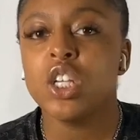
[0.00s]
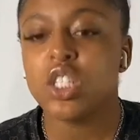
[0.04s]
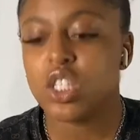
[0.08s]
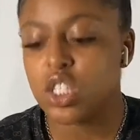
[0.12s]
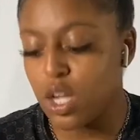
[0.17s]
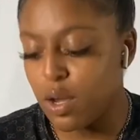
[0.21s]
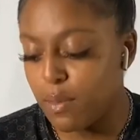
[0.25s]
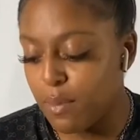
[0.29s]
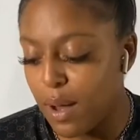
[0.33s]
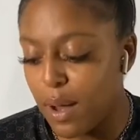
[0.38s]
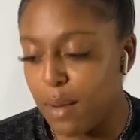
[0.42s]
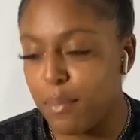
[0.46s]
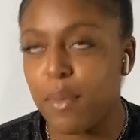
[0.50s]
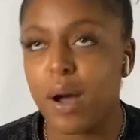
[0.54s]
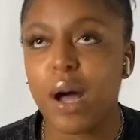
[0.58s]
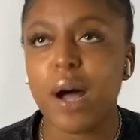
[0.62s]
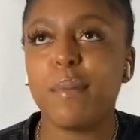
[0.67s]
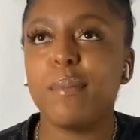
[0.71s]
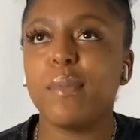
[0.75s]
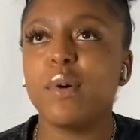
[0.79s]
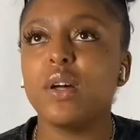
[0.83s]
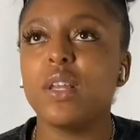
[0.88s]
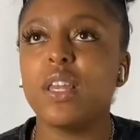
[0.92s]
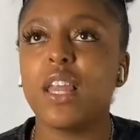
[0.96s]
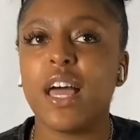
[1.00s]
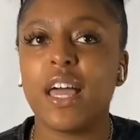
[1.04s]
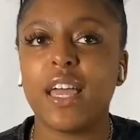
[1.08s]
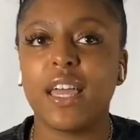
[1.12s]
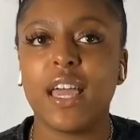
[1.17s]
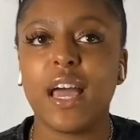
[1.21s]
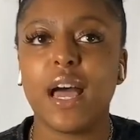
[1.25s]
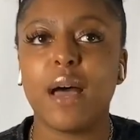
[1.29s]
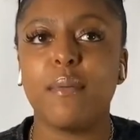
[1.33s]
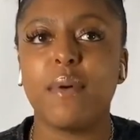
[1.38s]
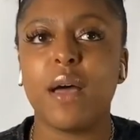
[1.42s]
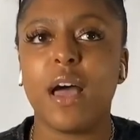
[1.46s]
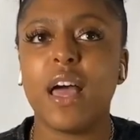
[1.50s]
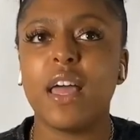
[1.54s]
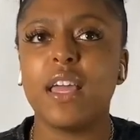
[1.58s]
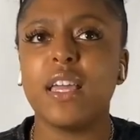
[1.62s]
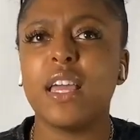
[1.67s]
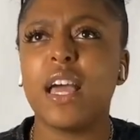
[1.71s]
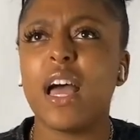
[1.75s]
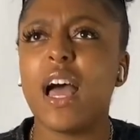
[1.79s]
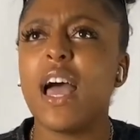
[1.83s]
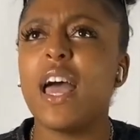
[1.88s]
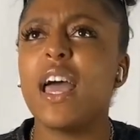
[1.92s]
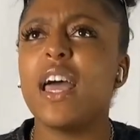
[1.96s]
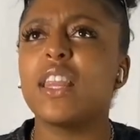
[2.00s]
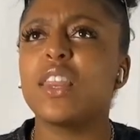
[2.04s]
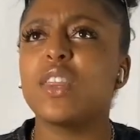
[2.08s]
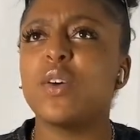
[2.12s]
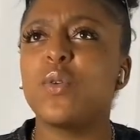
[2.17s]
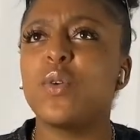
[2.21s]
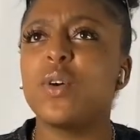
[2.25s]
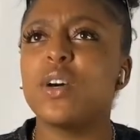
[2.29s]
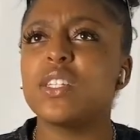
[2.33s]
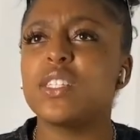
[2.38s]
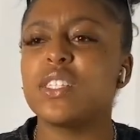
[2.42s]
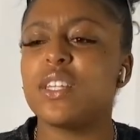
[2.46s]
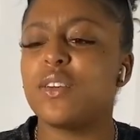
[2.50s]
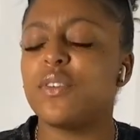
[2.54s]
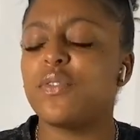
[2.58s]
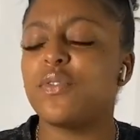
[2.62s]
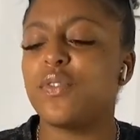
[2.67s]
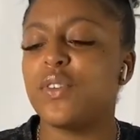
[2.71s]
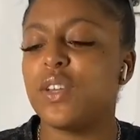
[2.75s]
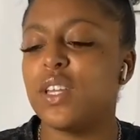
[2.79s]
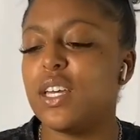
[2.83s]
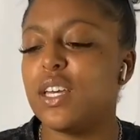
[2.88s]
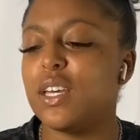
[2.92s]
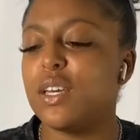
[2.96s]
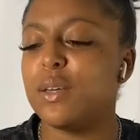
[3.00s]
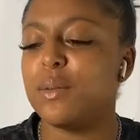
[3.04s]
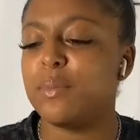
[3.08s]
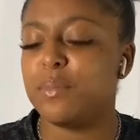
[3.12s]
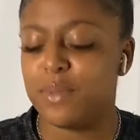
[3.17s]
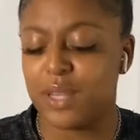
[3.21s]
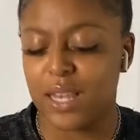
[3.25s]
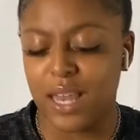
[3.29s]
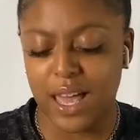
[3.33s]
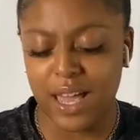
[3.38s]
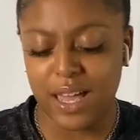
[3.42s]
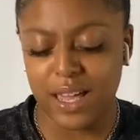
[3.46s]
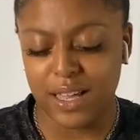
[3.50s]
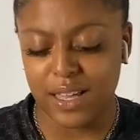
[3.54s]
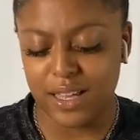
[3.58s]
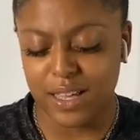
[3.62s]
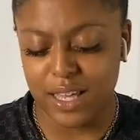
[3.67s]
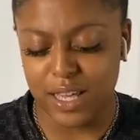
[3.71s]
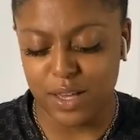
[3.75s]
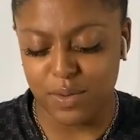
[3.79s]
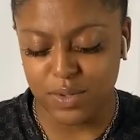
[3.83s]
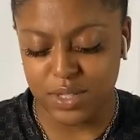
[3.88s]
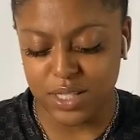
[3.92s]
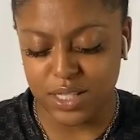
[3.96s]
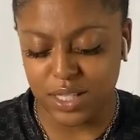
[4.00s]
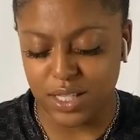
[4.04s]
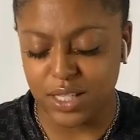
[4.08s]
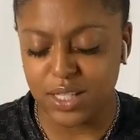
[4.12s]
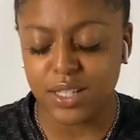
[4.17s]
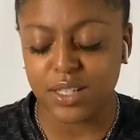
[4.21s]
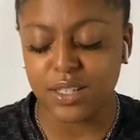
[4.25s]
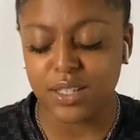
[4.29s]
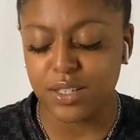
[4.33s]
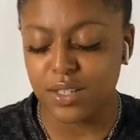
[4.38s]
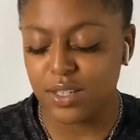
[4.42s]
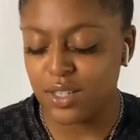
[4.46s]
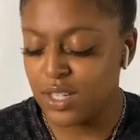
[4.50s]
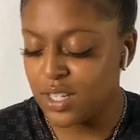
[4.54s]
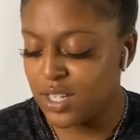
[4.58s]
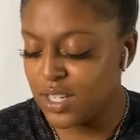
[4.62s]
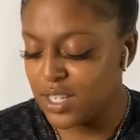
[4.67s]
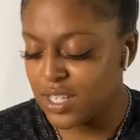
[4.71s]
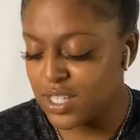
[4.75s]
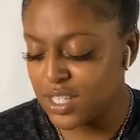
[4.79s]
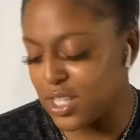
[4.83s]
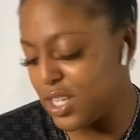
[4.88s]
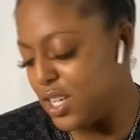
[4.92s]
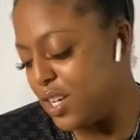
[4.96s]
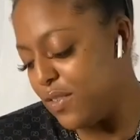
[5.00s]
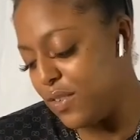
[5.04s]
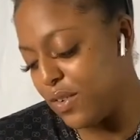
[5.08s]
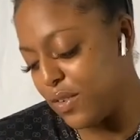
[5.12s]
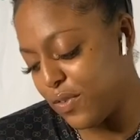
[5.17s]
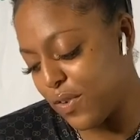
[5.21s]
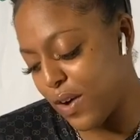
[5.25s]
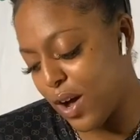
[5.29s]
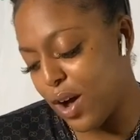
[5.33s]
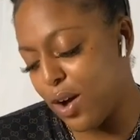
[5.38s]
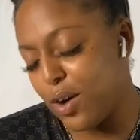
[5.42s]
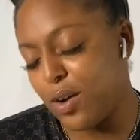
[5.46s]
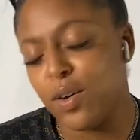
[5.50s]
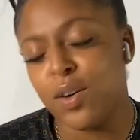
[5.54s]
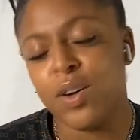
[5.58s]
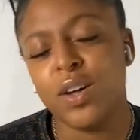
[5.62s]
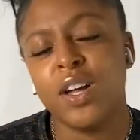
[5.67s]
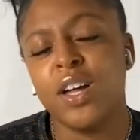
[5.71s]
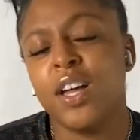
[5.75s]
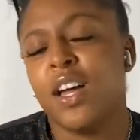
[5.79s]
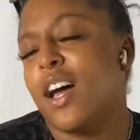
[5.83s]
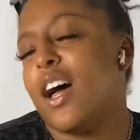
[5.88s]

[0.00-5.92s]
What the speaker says: So my mama I had the ones that flipped. Like it was a little silver phone.